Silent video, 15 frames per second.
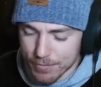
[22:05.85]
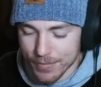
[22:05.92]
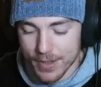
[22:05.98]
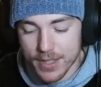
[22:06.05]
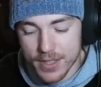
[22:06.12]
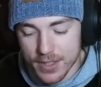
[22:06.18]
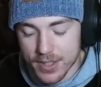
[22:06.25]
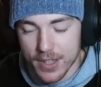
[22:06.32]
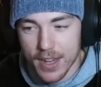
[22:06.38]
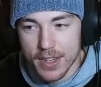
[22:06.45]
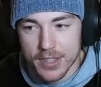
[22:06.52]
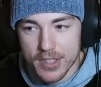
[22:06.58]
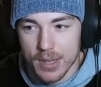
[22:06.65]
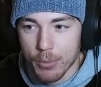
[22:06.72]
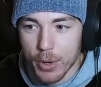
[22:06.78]
this is a
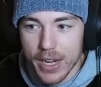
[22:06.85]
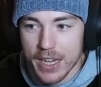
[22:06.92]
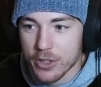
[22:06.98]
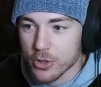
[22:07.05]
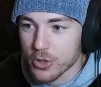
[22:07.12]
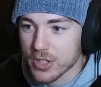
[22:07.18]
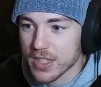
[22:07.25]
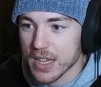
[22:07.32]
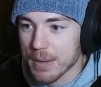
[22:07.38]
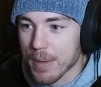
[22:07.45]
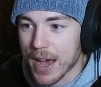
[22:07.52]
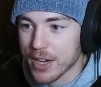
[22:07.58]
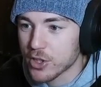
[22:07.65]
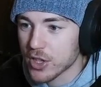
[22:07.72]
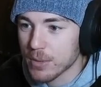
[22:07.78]
somewhat interesting
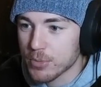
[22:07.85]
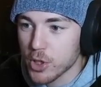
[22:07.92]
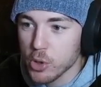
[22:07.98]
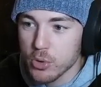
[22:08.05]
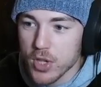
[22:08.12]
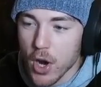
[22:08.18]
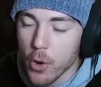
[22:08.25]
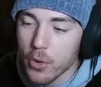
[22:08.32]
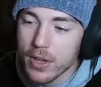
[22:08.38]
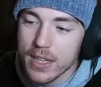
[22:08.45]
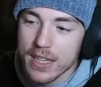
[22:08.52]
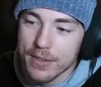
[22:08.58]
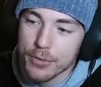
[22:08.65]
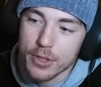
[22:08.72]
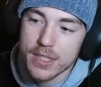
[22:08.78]
matchup, 2 totally
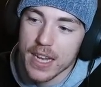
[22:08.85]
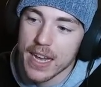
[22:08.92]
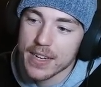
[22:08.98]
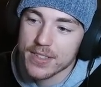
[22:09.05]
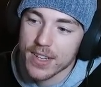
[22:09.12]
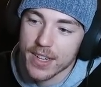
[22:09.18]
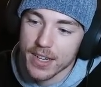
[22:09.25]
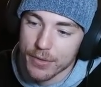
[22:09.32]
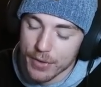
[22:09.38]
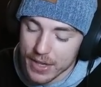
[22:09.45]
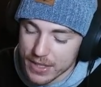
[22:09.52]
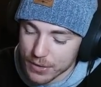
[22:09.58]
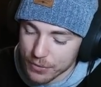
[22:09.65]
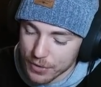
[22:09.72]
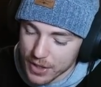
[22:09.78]
different takes on
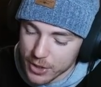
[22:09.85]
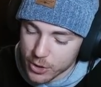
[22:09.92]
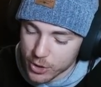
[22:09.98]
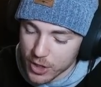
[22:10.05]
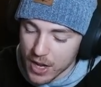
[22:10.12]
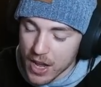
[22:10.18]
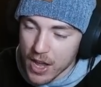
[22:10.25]
Invent-A-Fish.